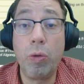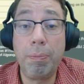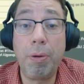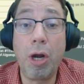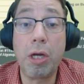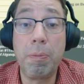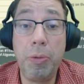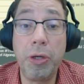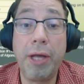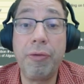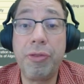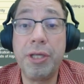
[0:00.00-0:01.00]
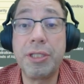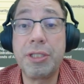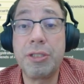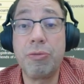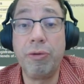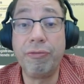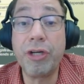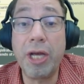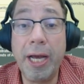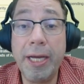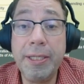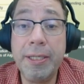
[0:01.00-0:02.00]
Park put out this river
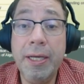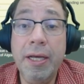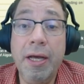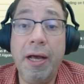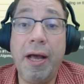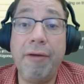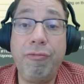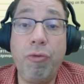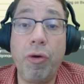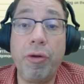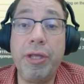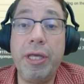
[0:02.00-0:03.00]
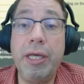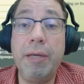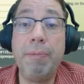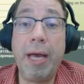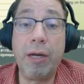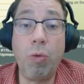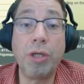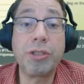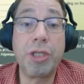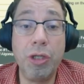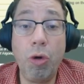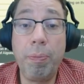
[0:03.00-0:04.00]
guide for the Madawaska
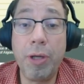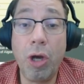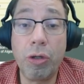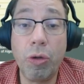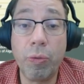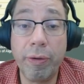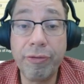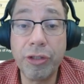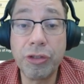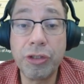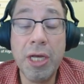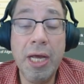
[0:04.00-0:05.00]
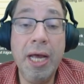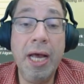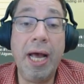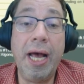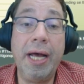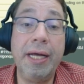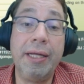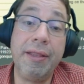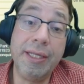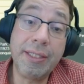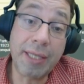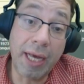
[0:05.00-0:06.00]
and Opeongo rivers.
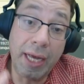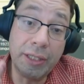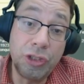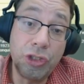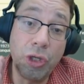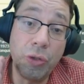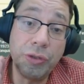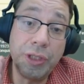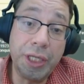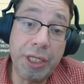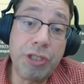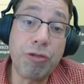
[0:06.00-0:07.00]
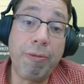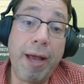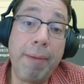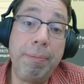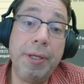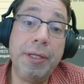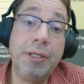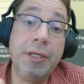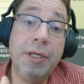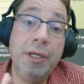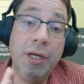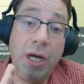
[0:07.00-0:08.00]
This guide shows each rapid
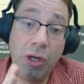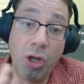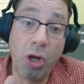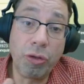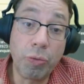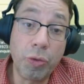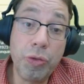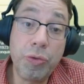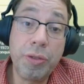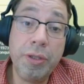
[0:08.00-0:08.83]
along the route.